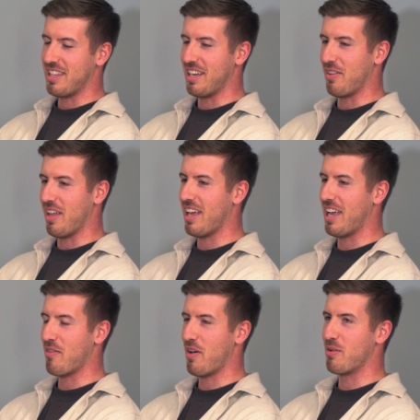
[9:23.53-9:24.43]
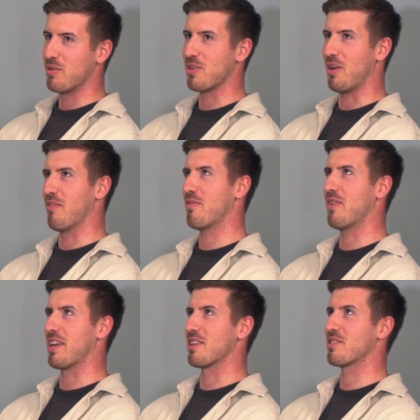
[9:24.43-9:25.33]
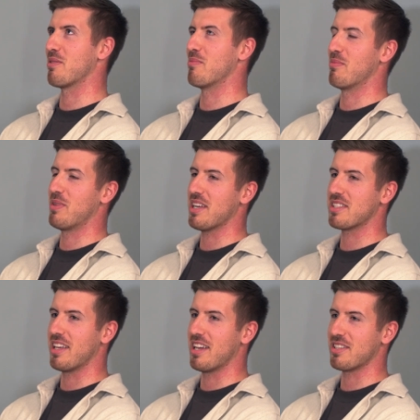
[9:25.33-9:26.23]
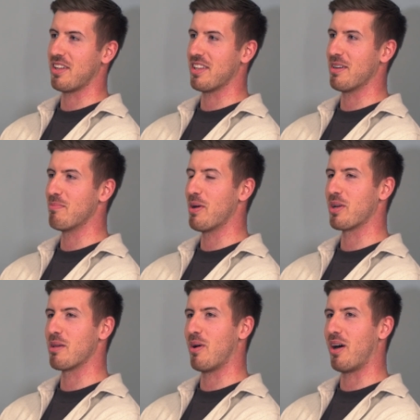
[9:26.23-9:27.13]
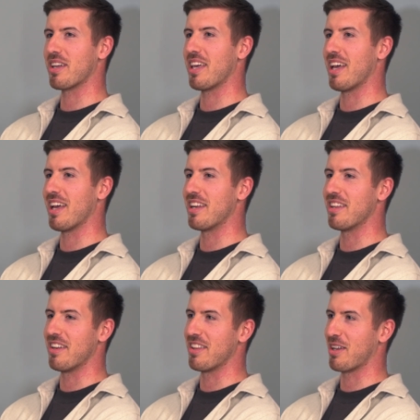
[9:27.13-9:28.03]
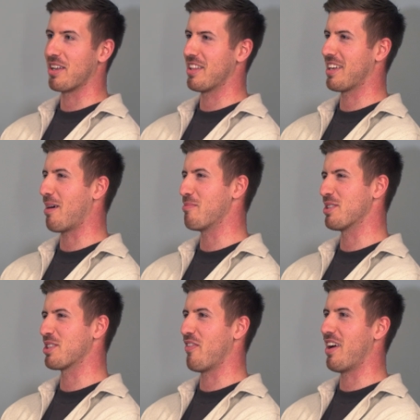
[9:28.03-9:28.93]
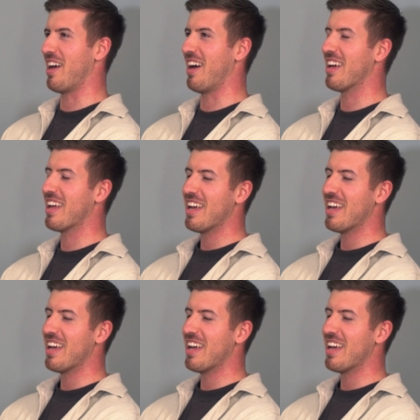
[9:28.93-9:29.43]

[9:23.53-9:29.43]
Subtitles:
hero sort of figures from yesteryear, so like the Milky Bar Kid and the Cadbury's Gorilla.